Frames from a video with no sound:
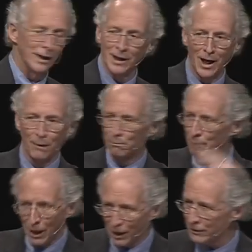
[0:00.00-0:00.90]
and how
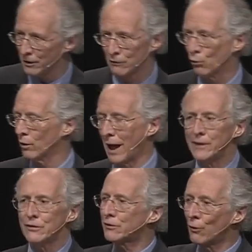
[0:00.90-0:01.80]
politics work. I
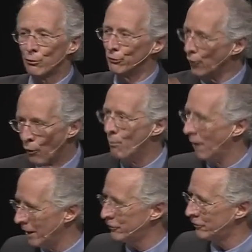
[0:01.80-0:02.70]
just don't know
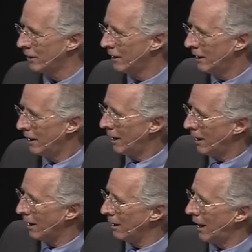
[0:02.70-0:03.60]
much.
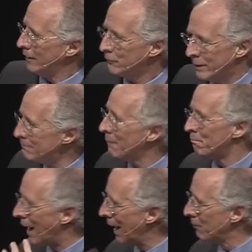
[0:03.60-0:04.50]
Uh, I should read my
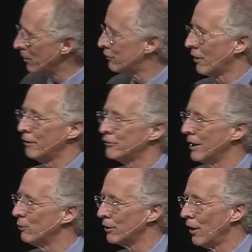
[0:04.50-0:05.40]
Bible and try to
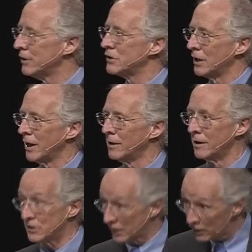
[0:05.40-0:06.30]
understand what God said and then
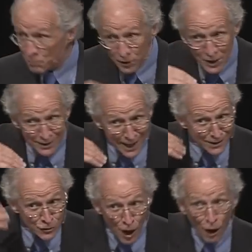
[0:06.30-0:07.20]
say as much as I
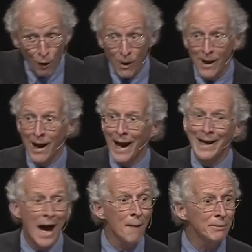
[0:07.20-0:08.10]
know. And
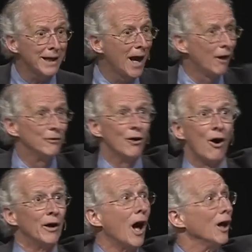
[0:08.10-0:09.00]
I'm counting
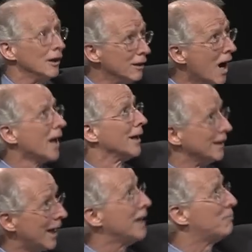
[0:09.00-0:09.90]
on a lot of lay